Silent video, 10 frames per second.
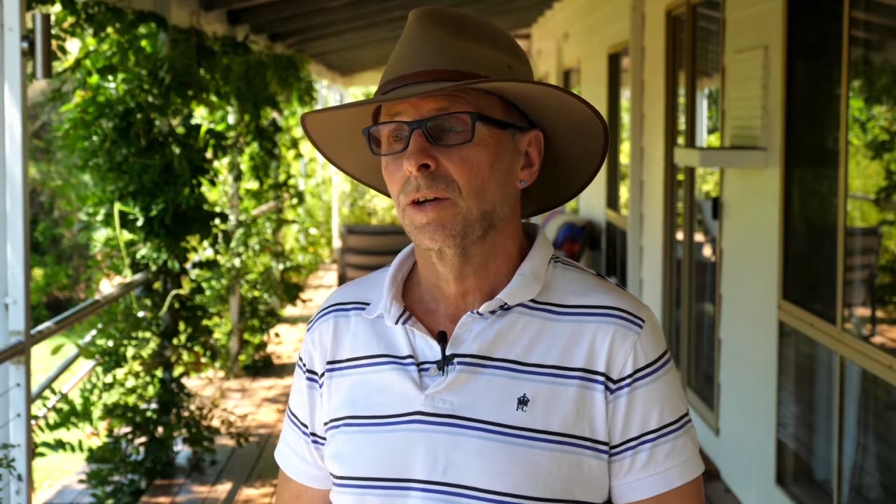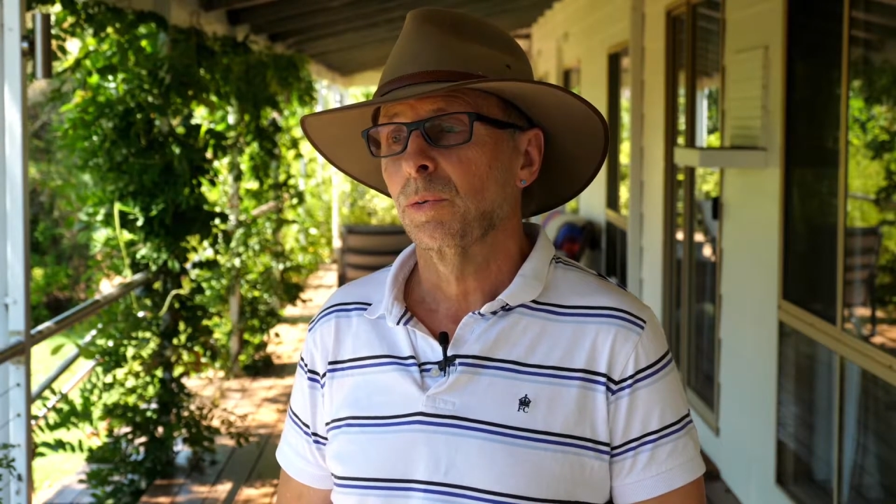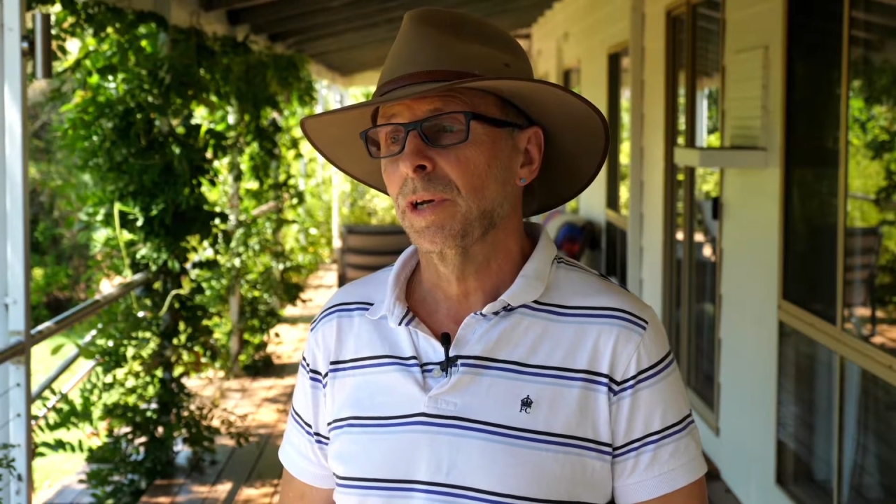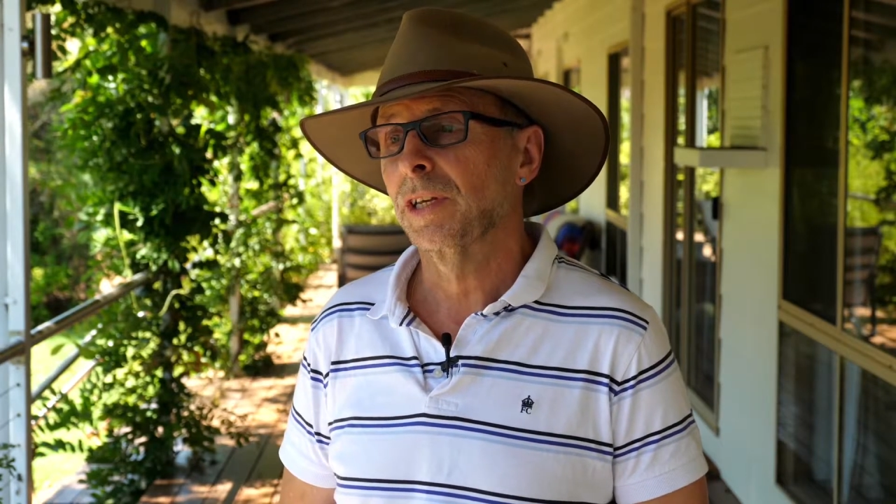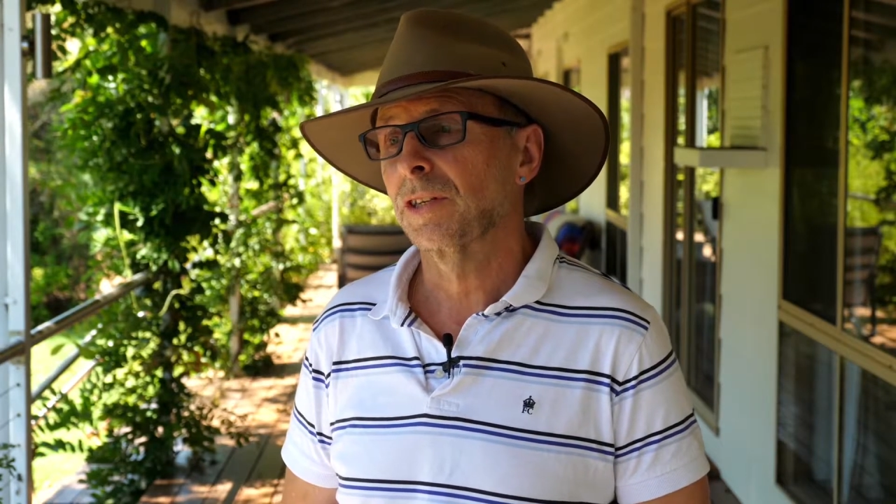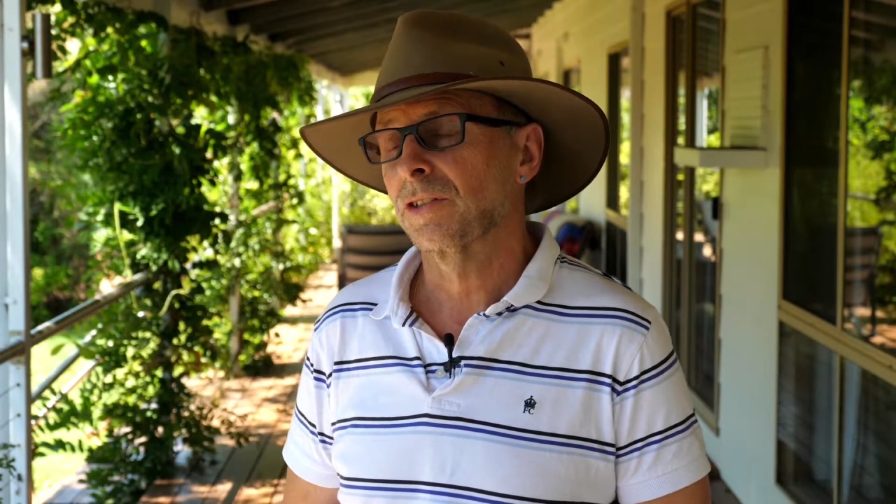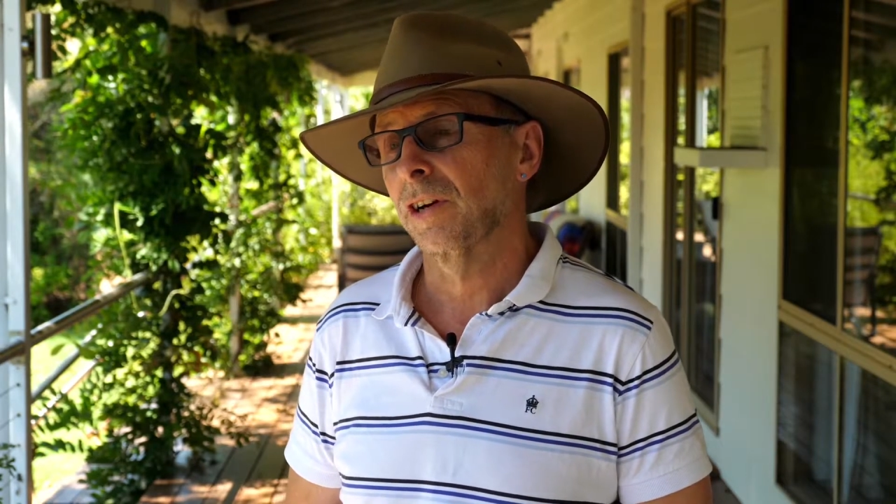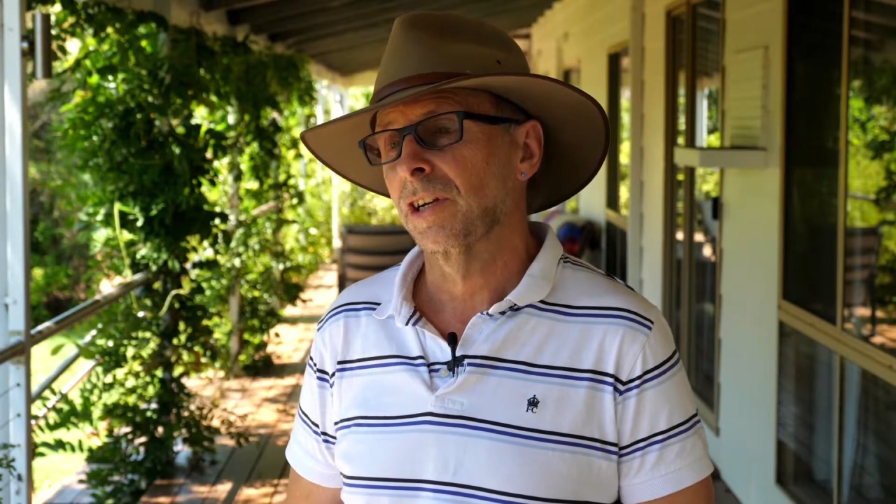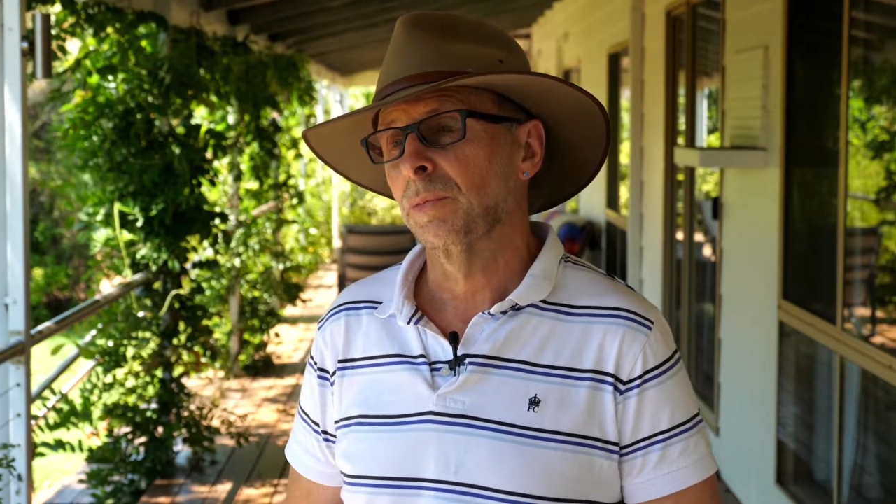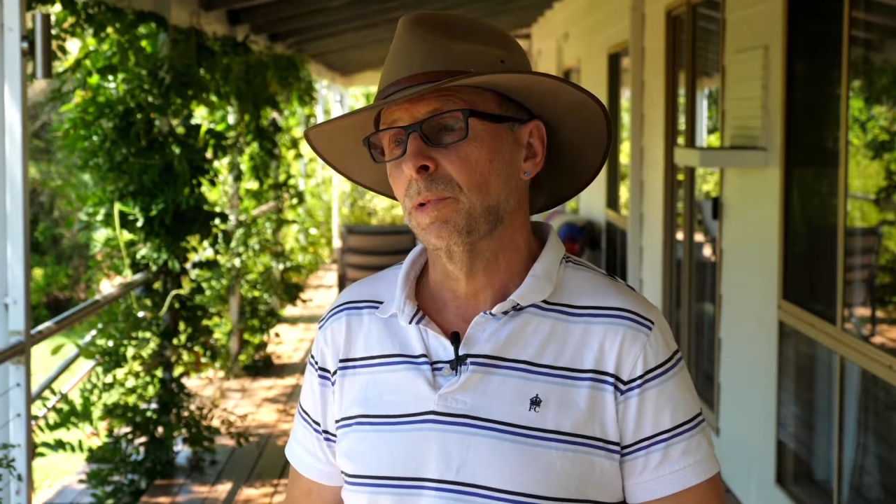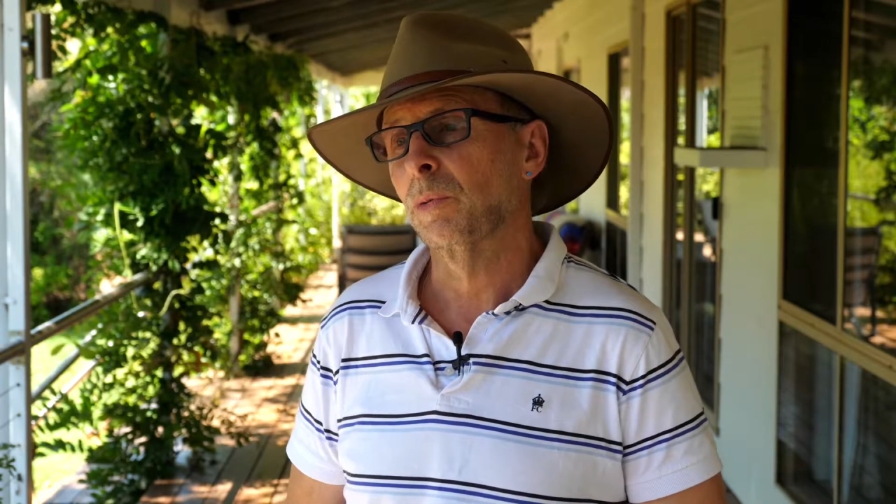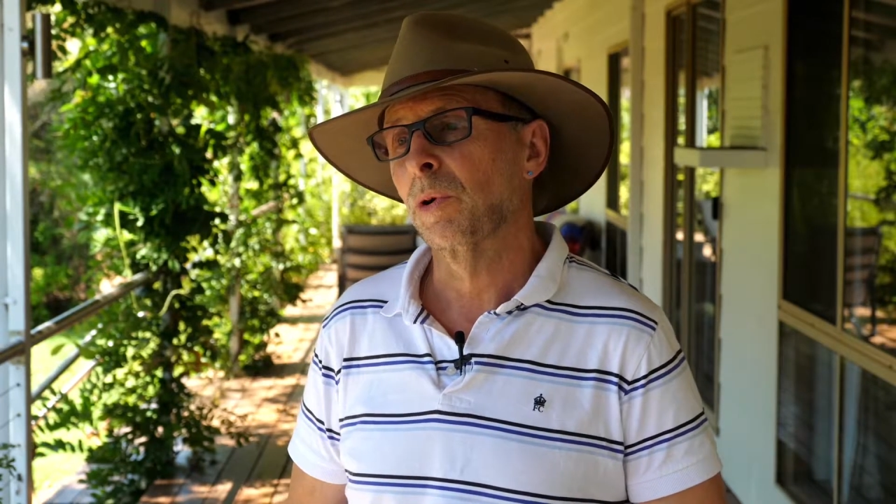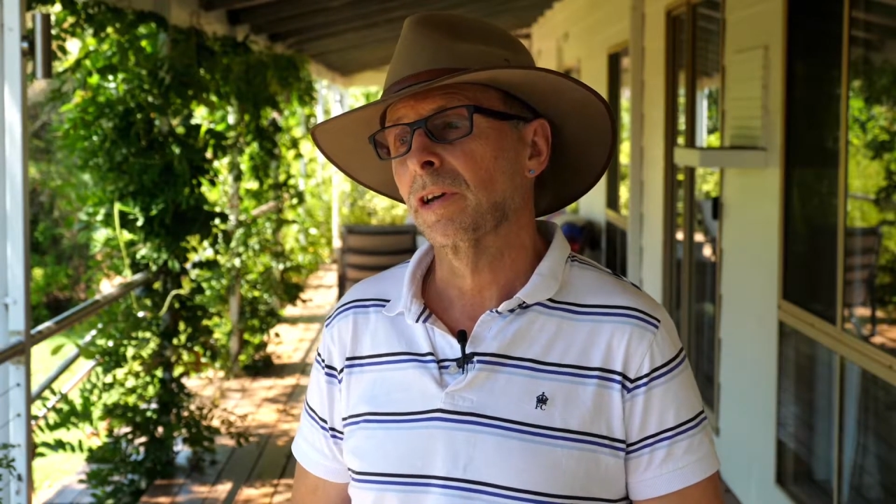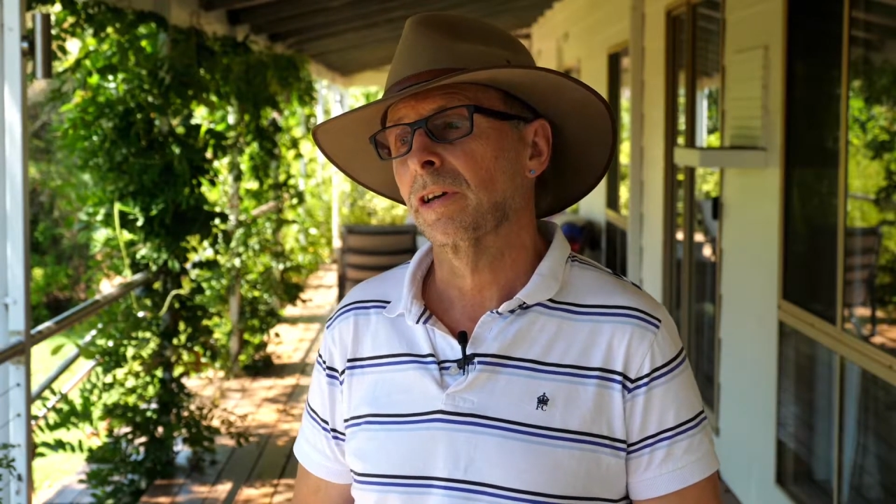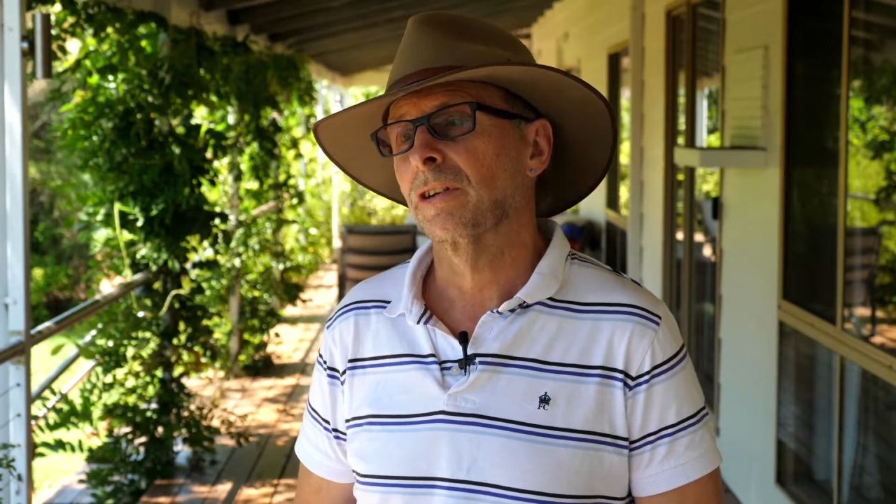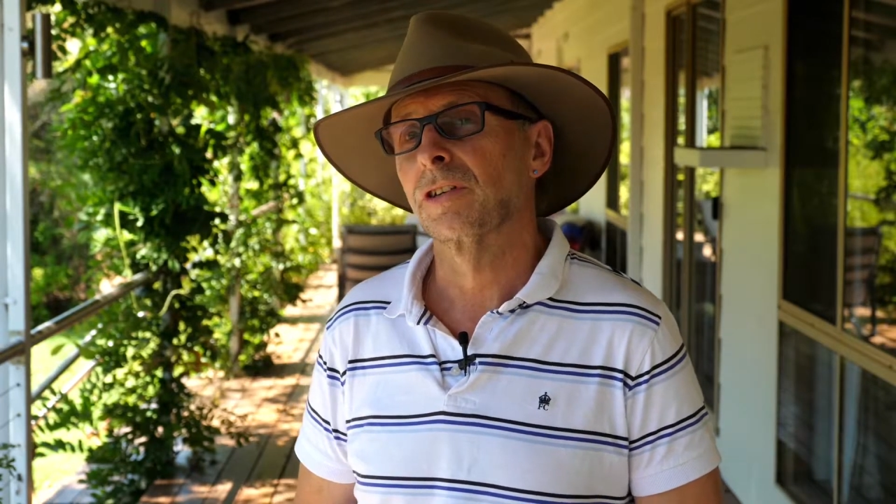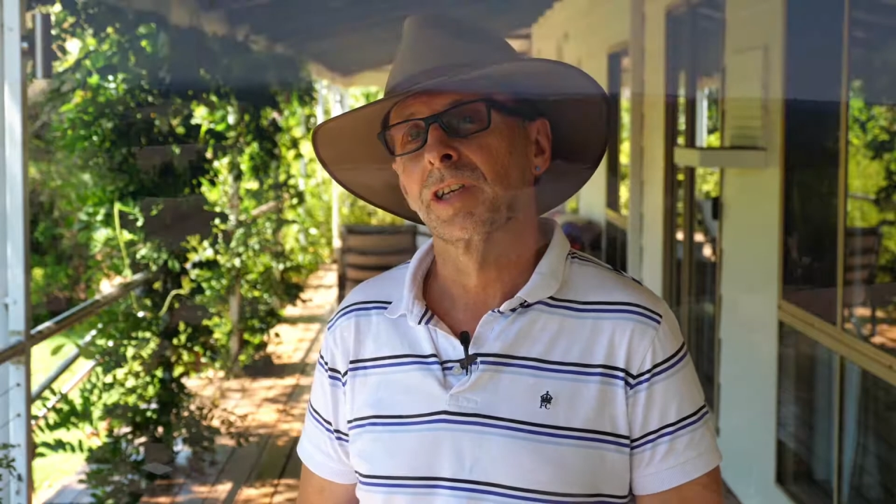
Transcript: We decided we weren't going to